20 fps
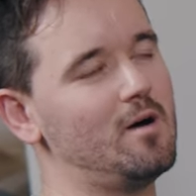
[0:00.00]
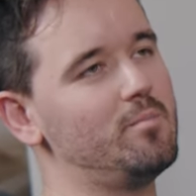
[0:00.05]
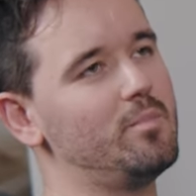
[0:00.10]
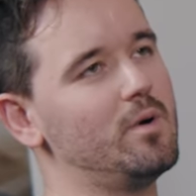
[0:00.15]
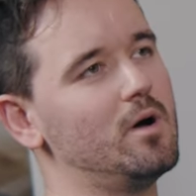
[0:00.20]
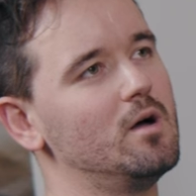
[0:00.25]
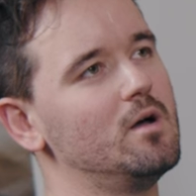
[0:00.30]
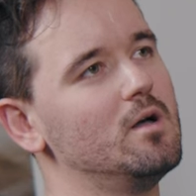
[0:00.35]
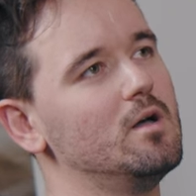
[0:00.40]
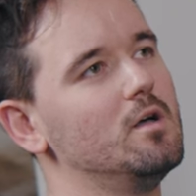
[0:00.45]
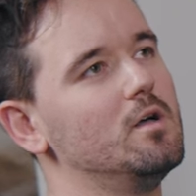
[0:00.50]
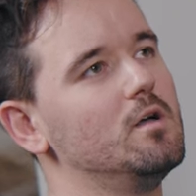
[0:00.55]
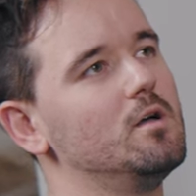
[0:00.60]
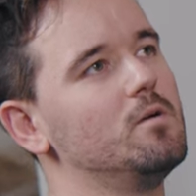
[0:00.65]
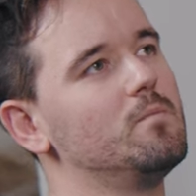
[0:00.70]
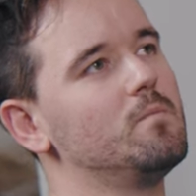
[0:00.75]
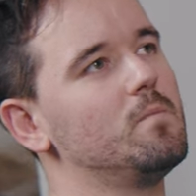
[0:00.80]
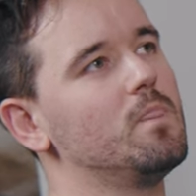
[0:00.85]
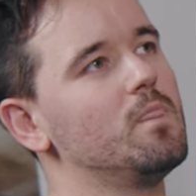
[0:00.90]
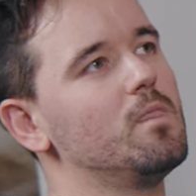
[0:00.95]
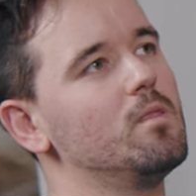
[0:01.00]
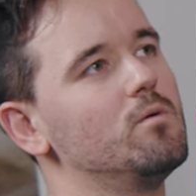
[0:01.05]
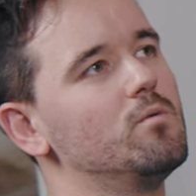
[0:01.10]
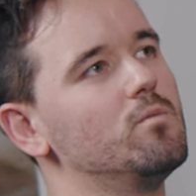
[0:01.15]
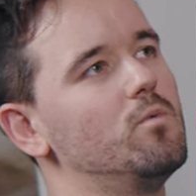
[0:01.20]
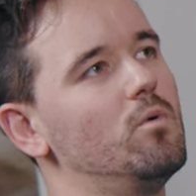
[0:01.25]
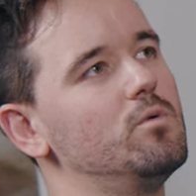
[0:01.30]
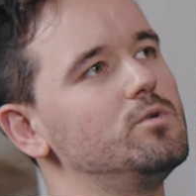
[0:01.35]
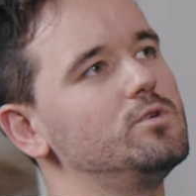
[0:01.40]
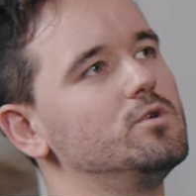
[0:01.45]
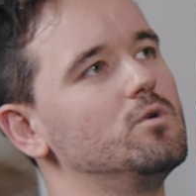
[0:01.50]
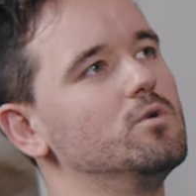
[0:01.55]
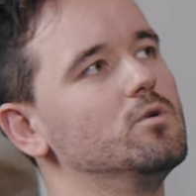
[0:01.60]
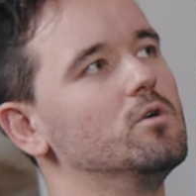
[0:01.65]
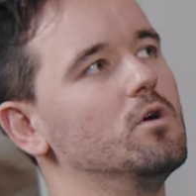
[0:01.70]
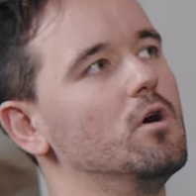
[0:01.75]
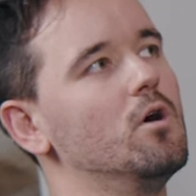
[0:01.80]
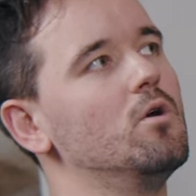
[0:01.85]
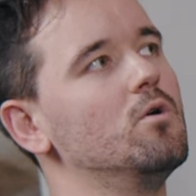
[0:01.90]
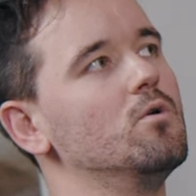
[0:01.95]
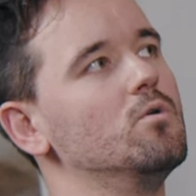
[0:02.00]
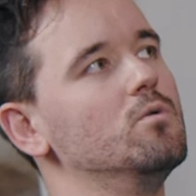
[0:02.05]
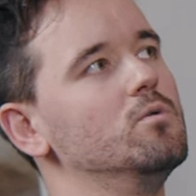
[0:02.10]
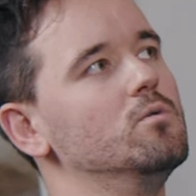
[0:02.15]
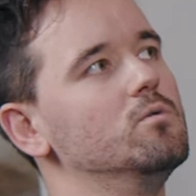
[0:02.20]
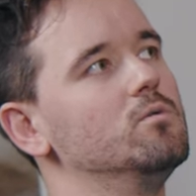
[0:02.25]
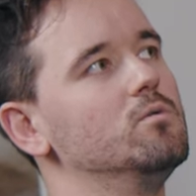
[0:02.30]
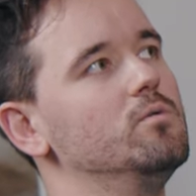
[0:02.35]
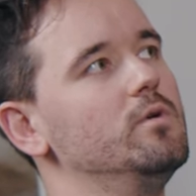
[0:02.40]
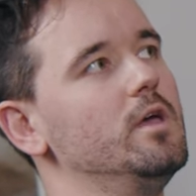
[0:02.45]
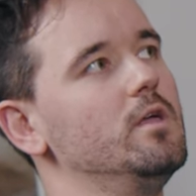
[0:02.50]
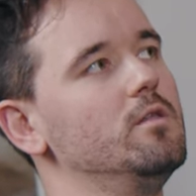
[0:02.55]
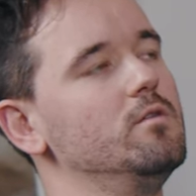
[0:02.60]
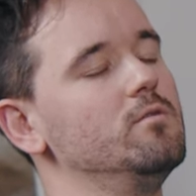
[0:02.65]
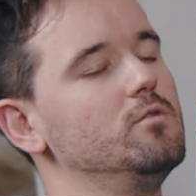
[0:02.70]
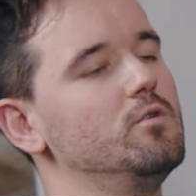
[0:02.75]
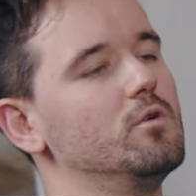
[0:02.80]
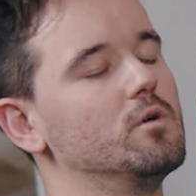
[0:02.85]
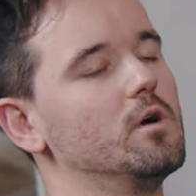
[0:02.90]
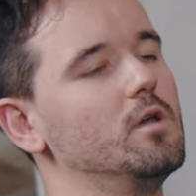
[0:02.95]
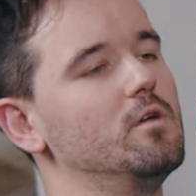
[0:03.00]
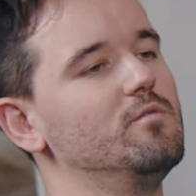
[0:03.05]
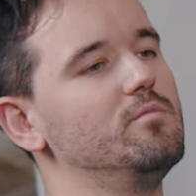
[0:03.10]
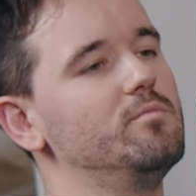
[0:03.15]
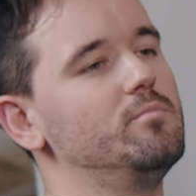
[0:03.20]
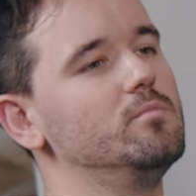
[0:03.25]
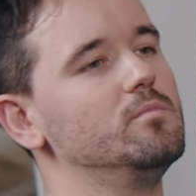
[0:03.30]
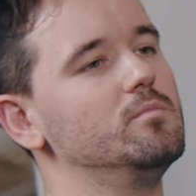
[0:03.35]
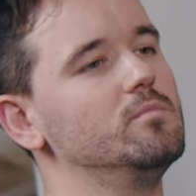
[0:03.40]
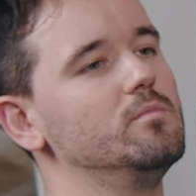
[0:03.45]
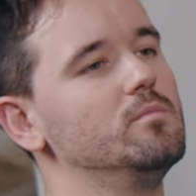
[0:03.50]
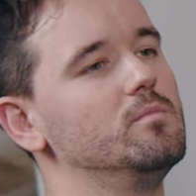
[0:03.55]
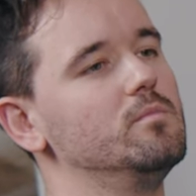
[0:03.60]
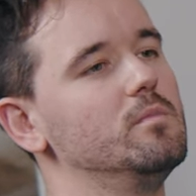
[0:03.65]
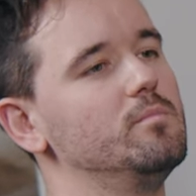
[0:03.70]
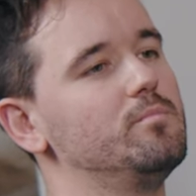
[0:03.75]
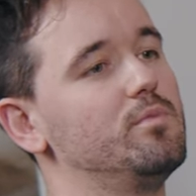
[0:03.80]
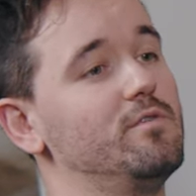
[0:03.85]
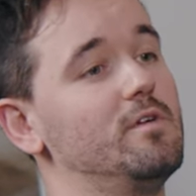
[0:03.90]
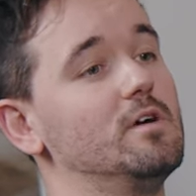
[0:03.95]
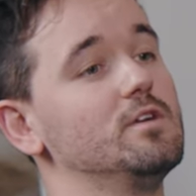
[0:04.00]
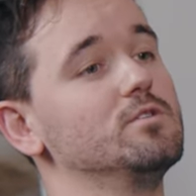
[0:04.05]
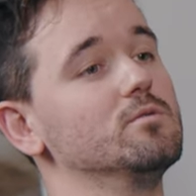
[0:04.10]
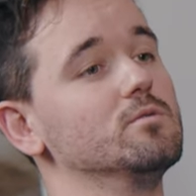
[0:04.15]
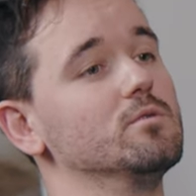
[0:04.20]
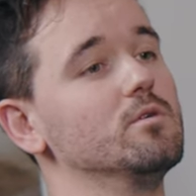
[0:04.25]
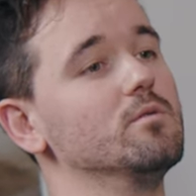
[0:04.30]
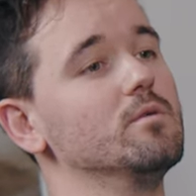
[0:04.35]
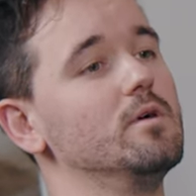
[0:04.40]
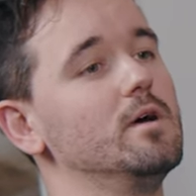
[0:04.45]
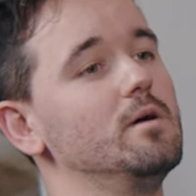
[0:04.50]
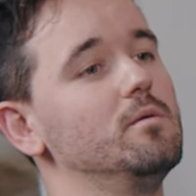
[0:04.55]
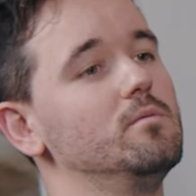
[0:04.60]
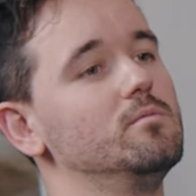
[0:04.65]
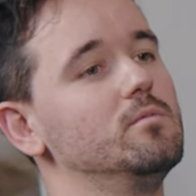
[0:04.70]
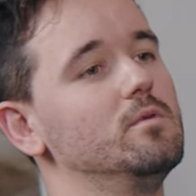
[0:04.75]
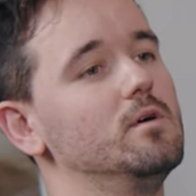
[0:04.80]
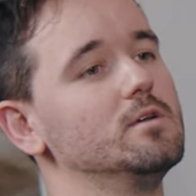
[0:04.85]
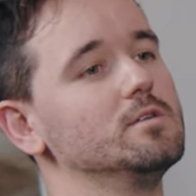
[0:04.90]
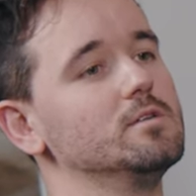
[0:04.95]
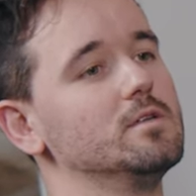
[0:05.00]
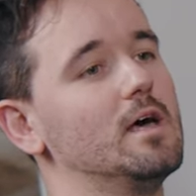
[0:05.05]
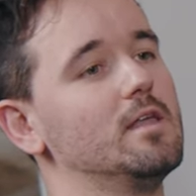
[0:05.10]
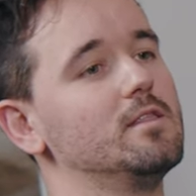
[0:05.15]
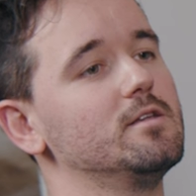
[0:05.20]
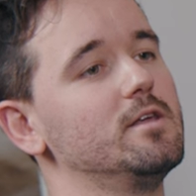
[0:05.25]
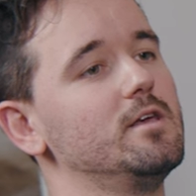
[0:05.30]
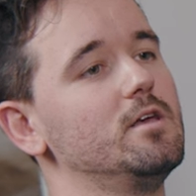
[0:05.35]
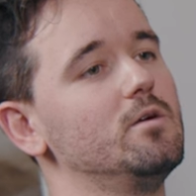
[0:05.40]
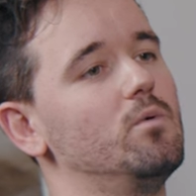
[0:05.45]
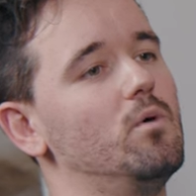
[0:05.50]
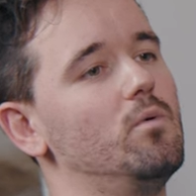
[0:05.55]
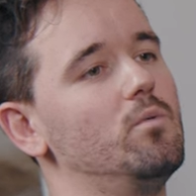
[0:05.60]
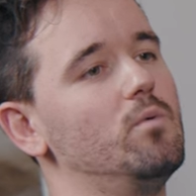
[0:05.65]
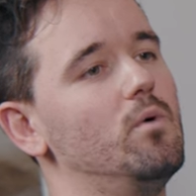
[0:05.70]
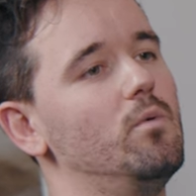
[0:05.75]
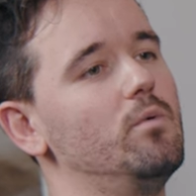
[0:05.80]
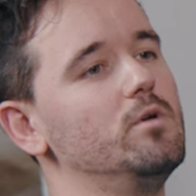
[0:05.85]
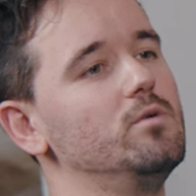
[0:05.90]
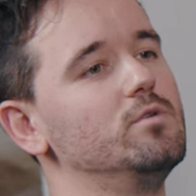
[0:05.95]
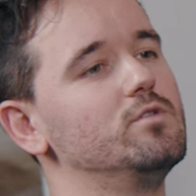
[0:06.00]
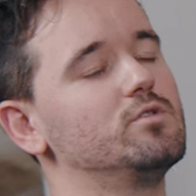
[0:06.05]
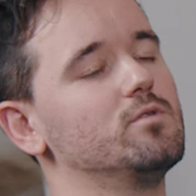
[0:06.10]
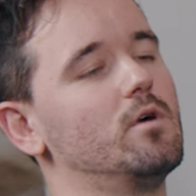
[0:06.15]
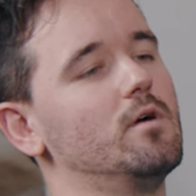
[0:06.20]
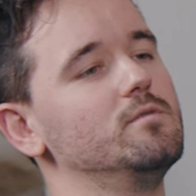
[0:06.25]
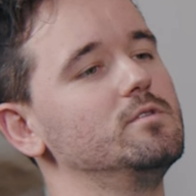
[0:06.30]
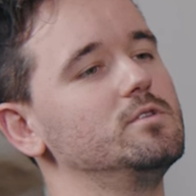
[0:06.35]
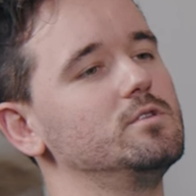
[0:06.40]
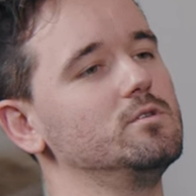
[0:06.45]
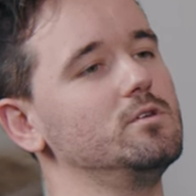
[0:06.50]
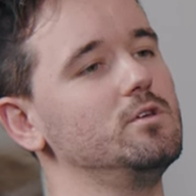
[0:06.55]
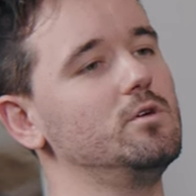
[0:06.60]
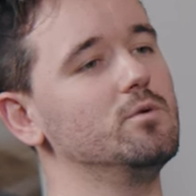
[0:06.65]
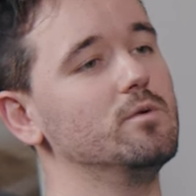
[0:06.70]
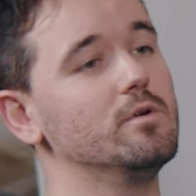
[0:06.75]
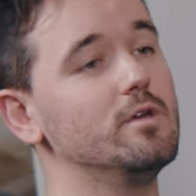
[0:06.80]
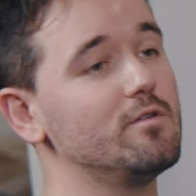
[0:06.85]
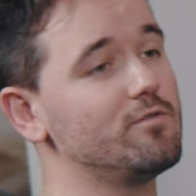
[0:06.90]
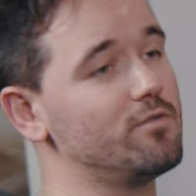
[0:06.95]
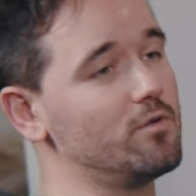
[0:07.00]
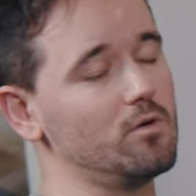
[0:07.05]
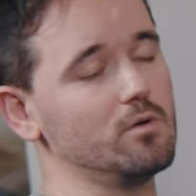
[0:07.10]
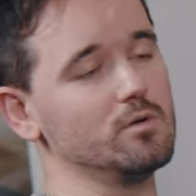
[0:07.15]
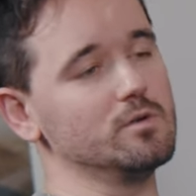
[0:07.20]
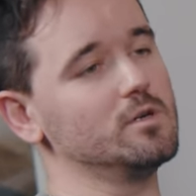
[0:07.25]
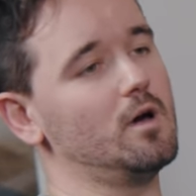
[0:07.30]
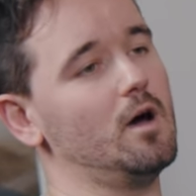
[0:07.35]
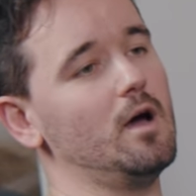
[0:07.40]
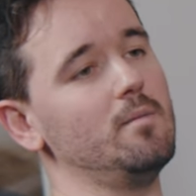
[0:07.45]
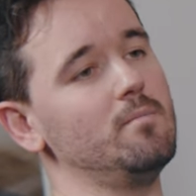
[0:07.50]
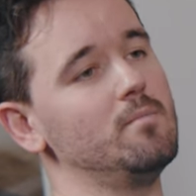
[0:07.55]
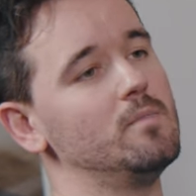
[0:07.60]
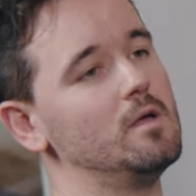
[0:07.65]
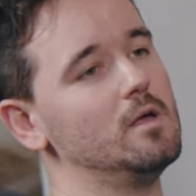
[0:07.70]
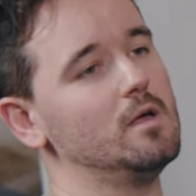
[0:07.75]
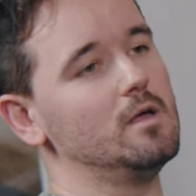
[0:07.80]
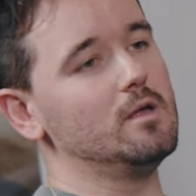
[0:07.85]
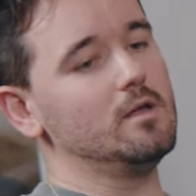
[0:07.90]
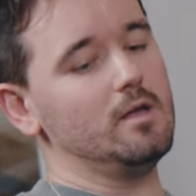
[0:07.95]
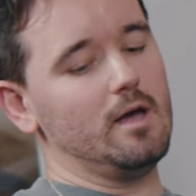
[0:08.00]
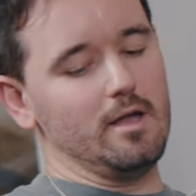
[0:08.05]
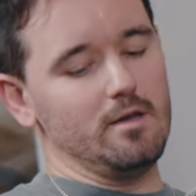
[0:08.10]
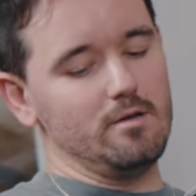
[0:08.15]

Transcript: Mm. But what was your goal in your kind of professional career as an athlete? What, what were you striving to? You were in it for a long time, yeah.